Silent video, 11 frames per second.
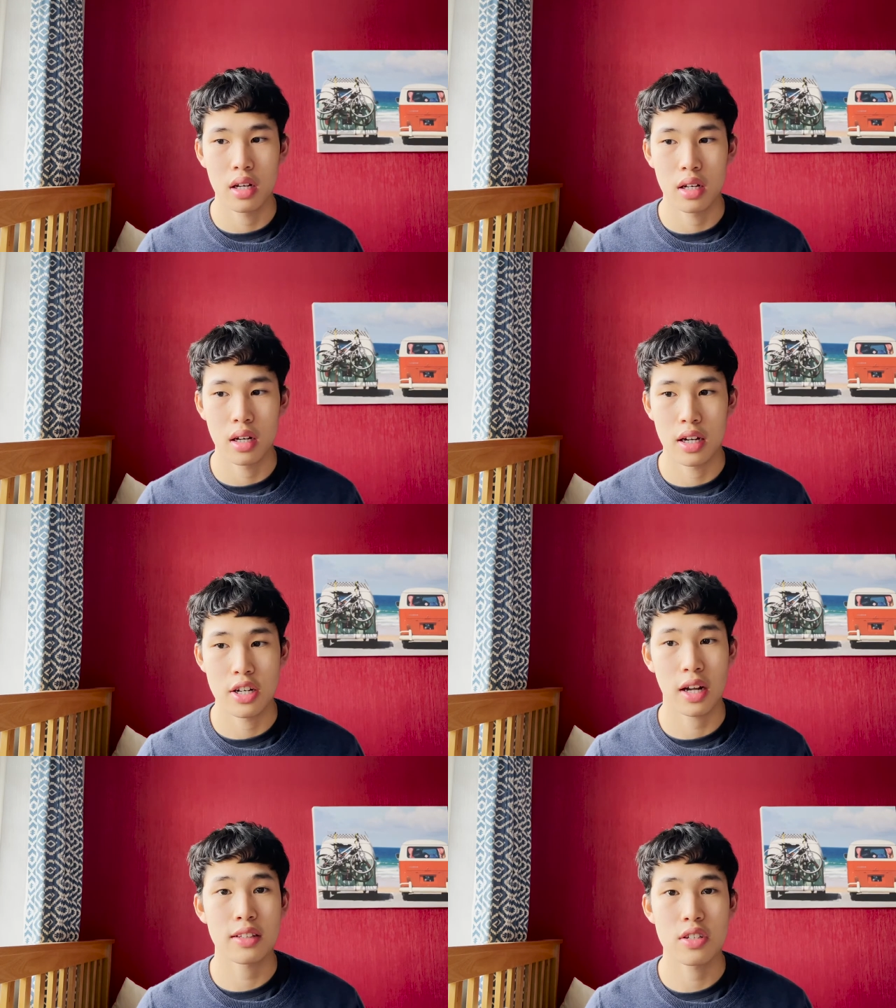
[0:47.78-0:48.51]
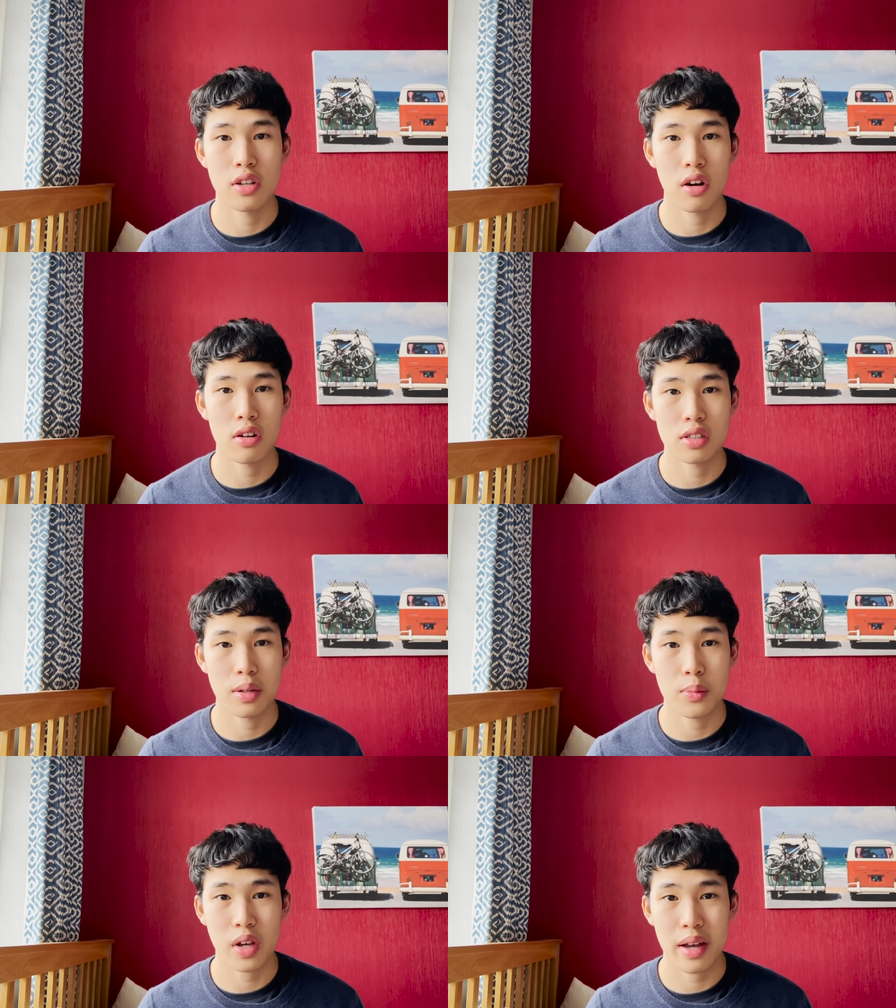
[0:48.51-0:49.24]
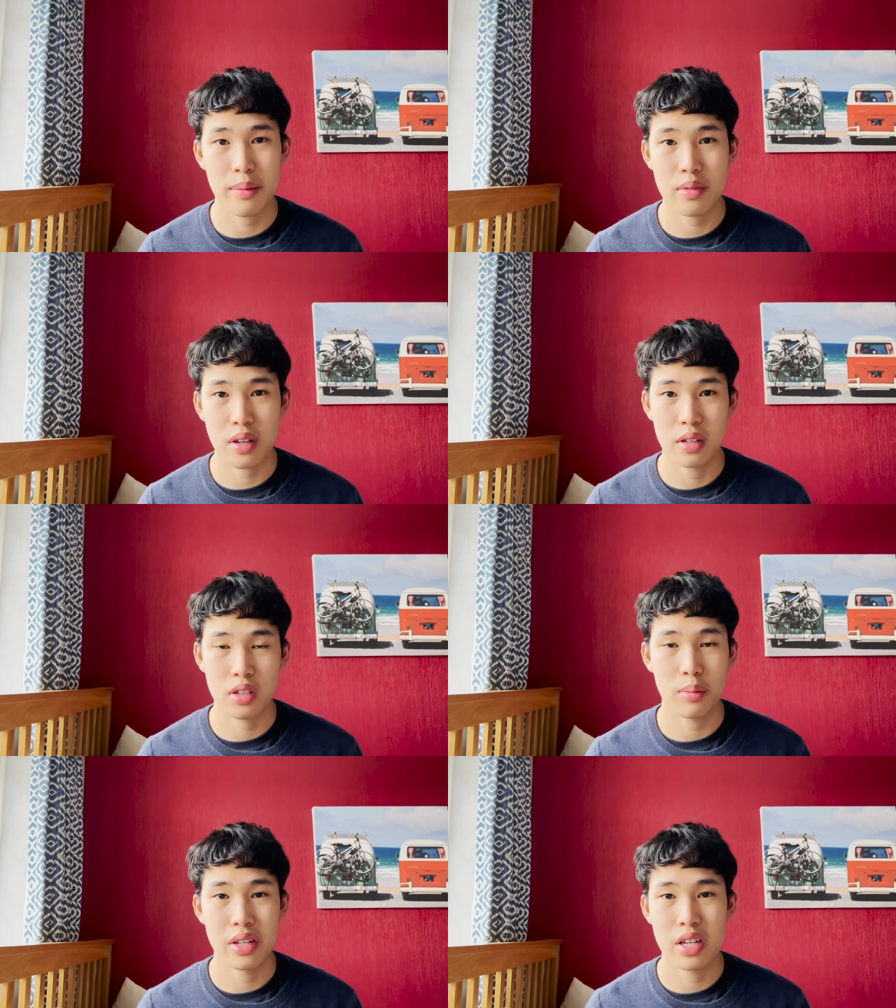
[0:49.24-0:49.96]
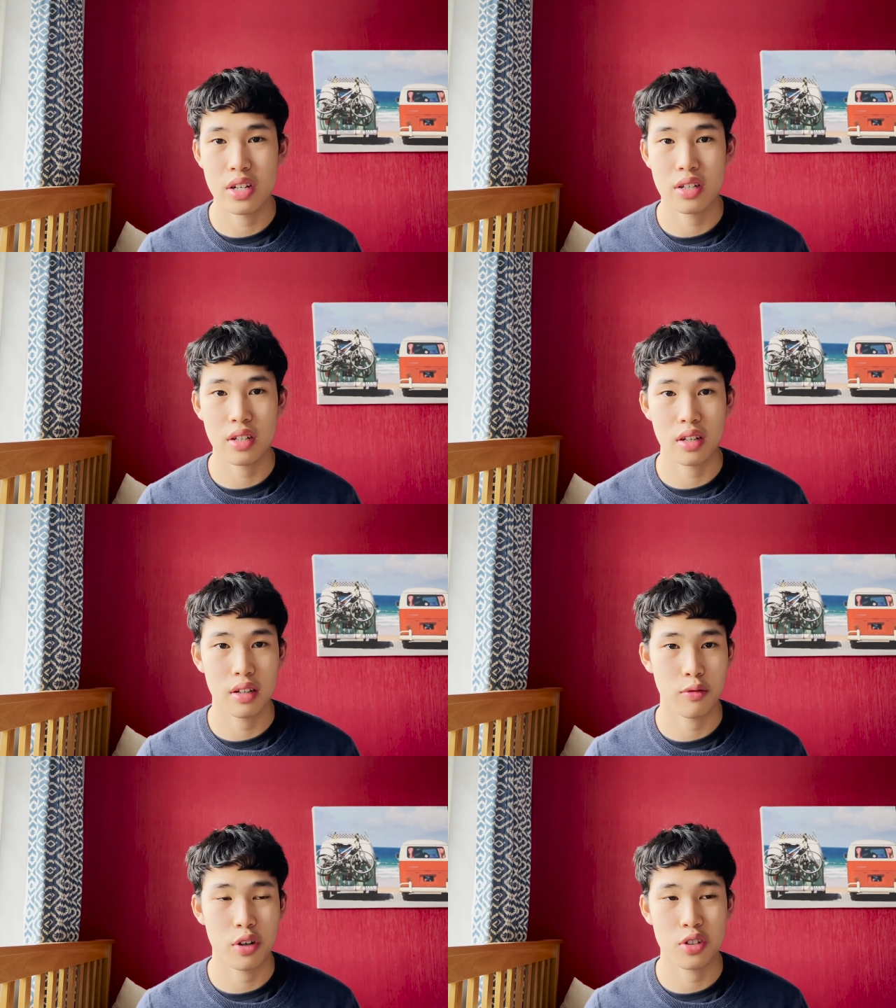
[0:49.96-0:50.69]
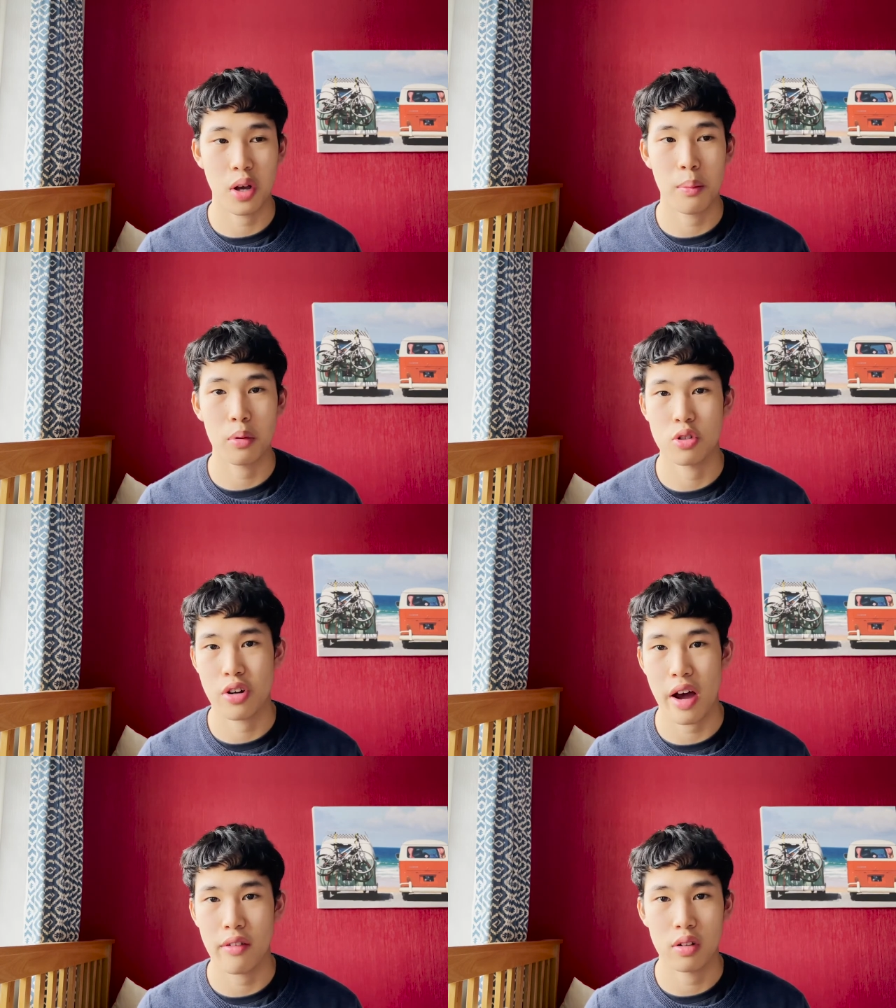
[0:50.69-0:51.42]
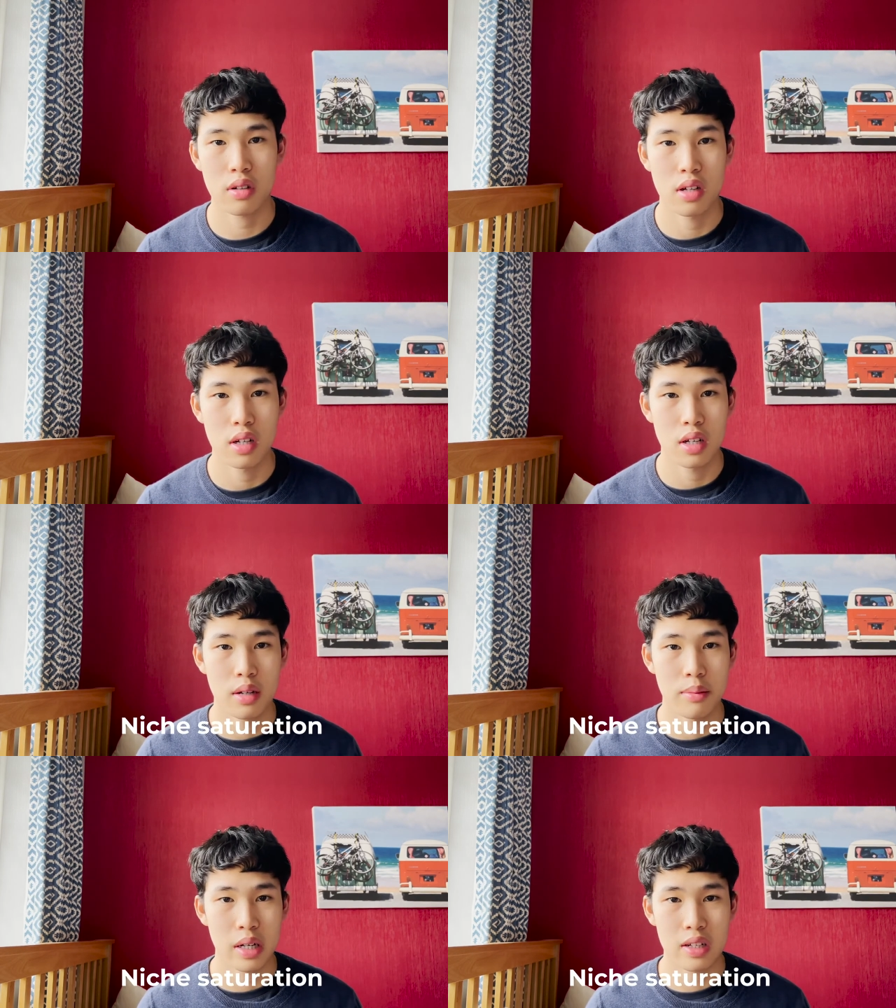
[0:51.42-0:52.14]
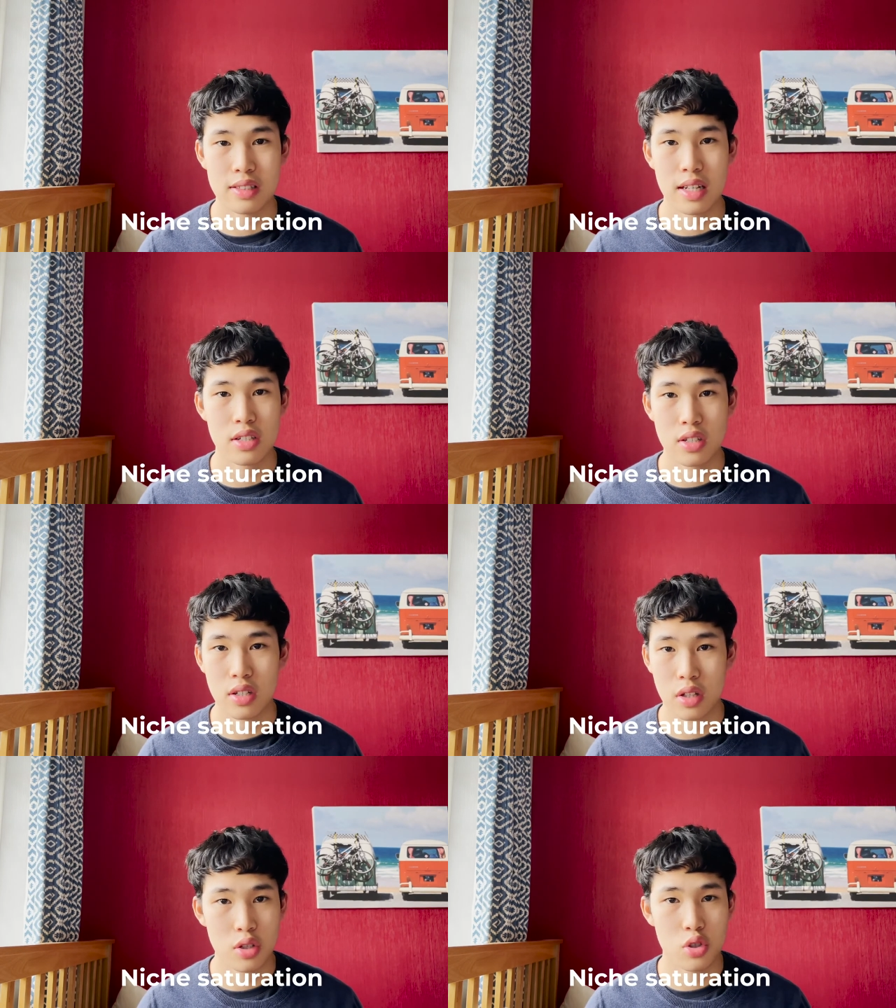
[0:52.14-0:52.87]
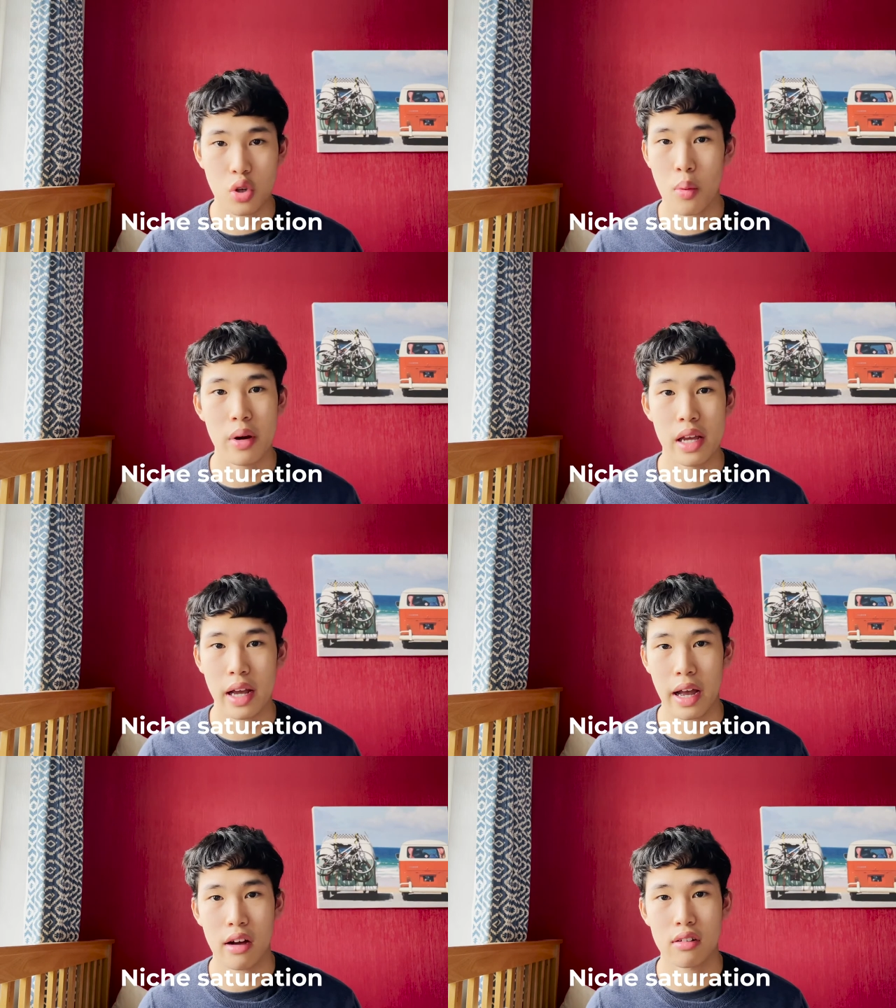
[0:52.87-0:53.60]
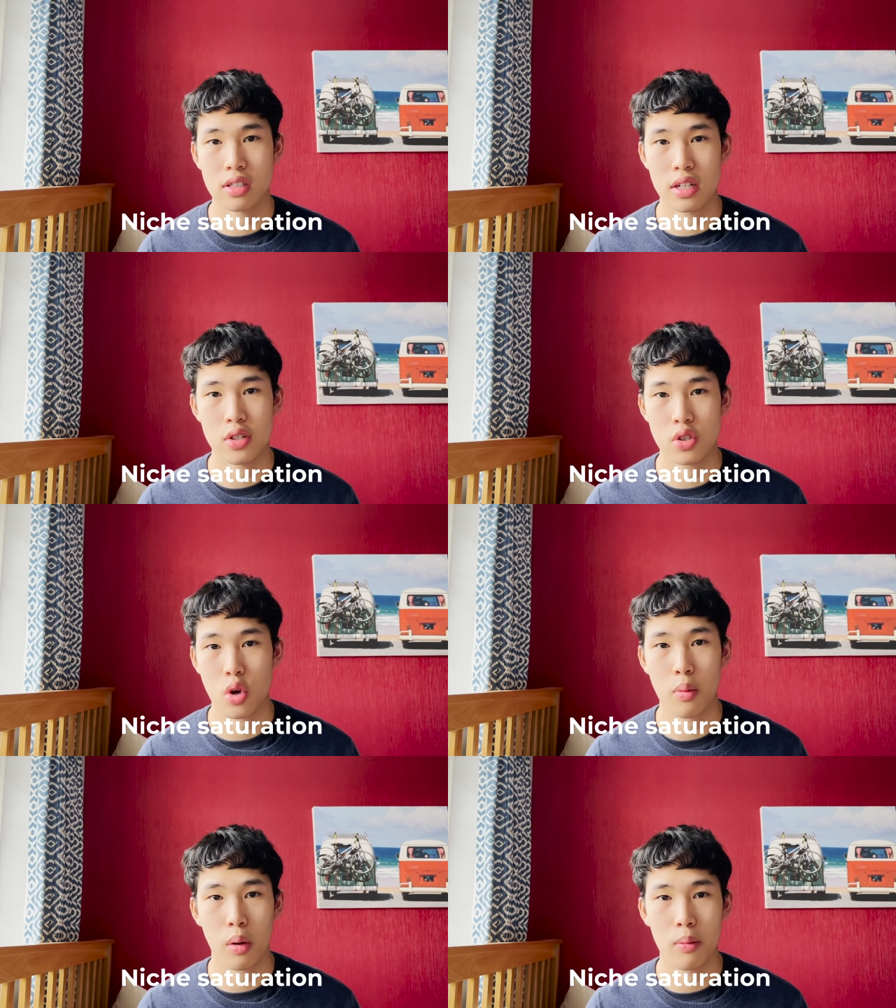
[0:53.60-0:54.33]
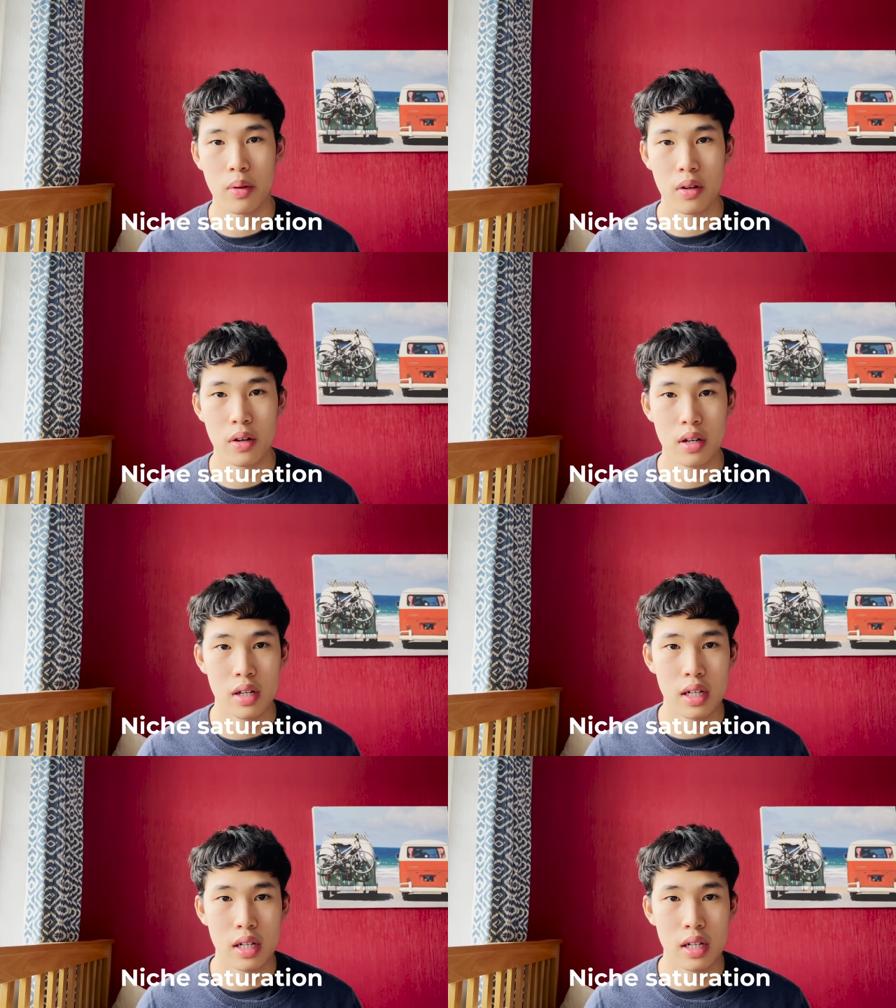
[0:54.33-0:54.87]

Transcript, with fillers: uh, chances are sometimes some niches, for example, travel, because that's there's so many accounts and it's so popular,